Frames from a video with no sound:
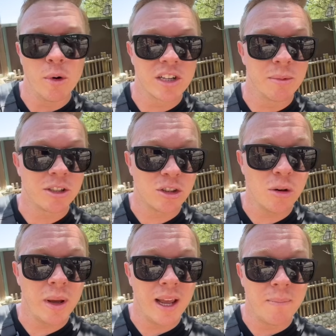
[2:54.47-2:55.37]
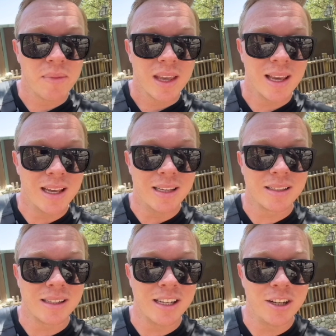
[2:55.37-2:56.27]
which I'm assuming
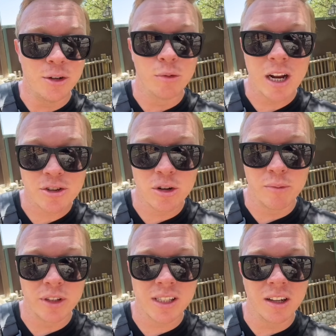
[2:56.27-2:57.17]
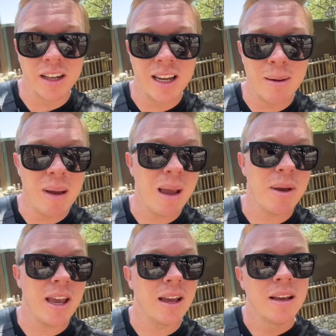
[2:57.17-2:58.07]
is the new restroom facility, and
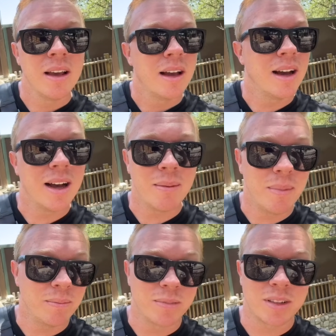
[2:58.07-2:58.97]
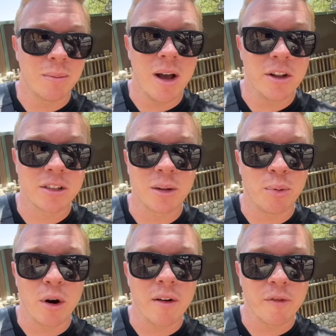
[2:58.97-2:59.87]
maybe um, some other
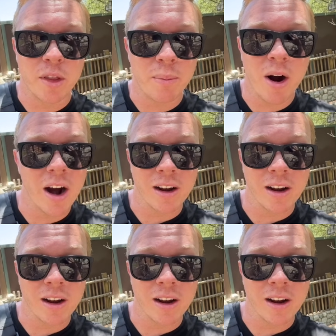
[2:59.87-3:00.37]
support for the park.